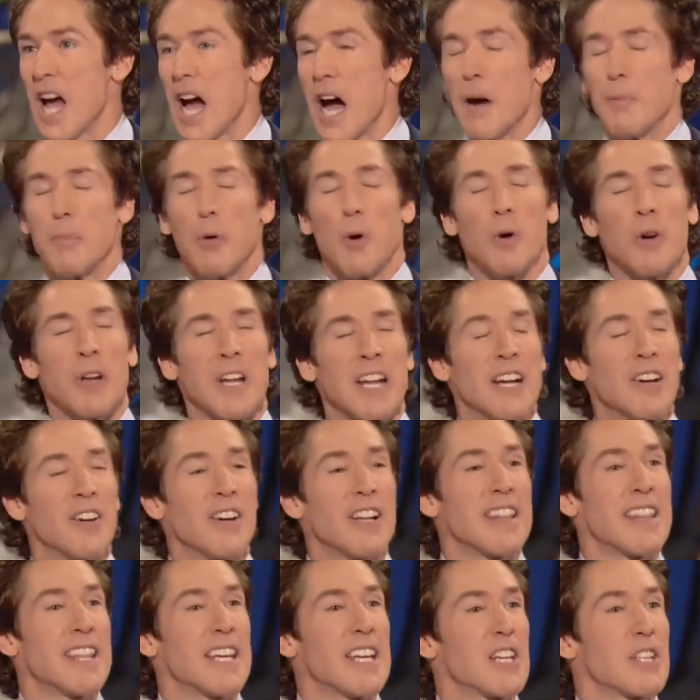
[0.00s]
Upon
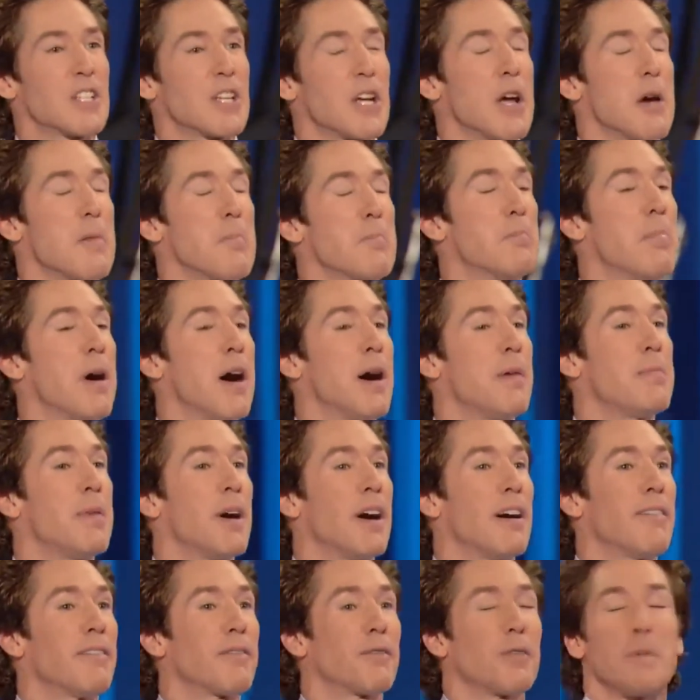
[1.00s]
hearing this,
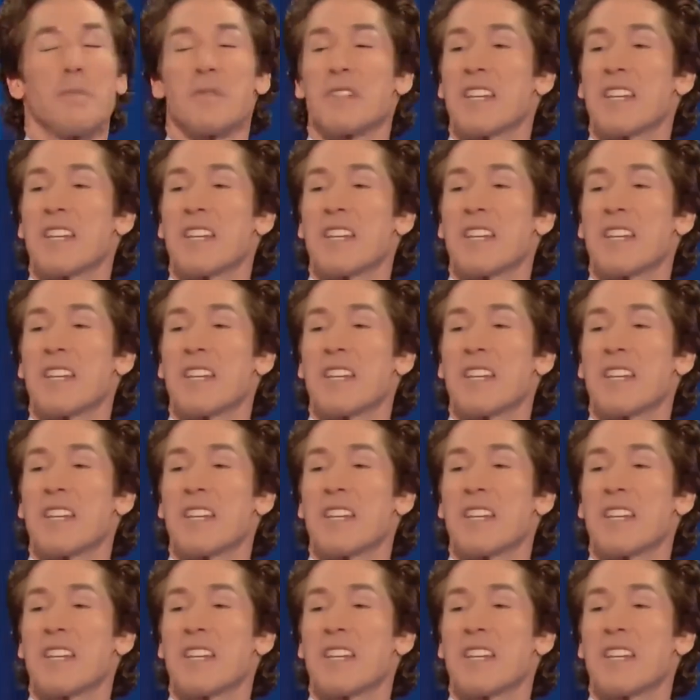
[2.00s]
Bubba from